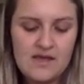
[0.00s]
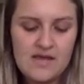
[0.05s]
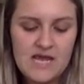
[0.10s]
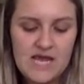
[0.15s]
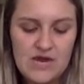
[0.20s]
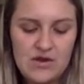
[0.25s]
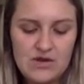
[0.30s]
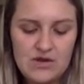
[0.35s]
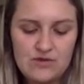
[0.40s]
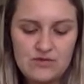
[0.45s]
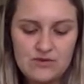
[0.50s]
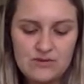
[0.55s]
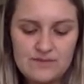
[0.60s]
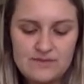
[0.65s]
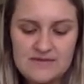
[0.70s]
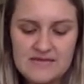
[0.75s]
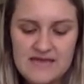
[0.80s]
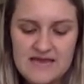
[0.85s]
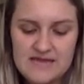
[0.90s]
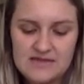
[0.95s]
Harry gripped
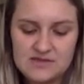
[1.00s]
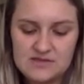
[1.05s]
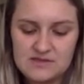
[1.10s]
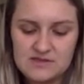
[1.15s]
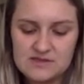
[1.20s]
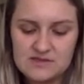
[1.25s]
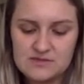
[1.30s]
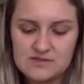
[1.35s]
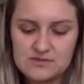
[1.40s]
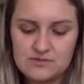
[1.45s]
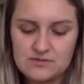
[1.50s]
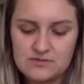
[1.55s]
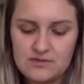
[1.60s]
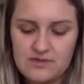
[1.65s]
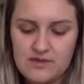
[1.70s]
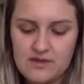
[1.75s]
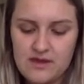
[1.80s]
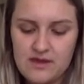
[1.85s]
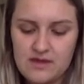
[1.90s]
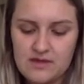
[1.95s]
the edge of the stool and
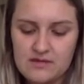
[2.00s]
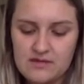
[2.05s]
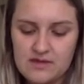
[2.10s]
thought,